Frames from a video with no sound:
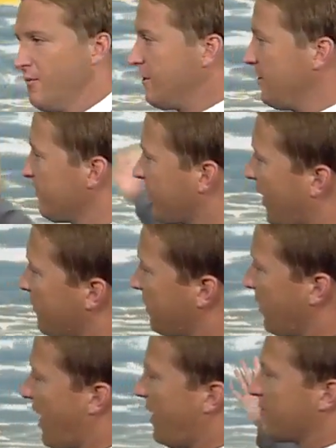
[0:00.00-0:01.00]
We do have a couple
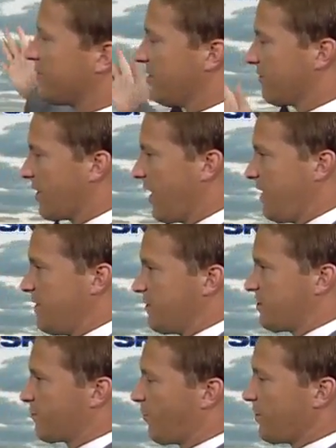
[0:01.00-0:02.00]
clouds overhead
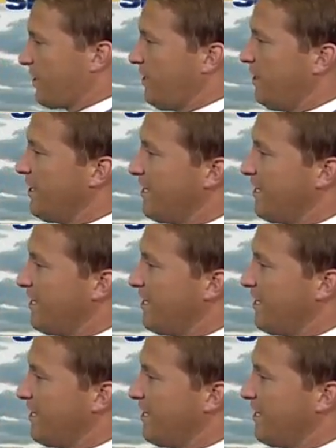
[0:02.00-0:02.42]
this morning.